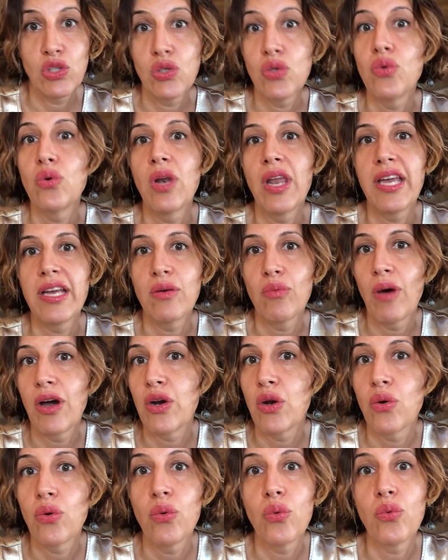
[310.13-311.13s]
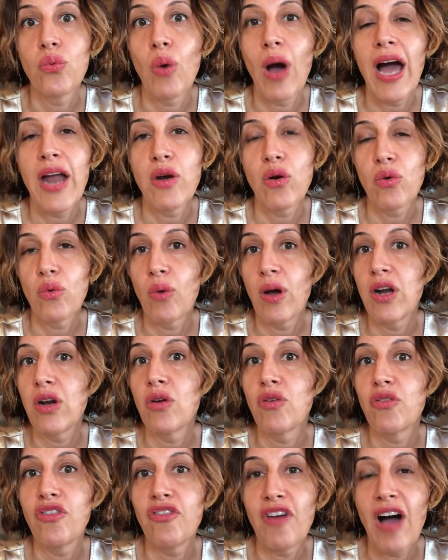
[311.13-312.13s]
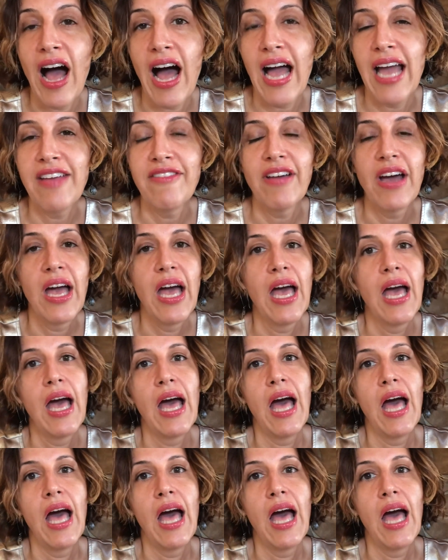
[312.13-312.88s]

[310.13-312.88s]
to like 101 or 105,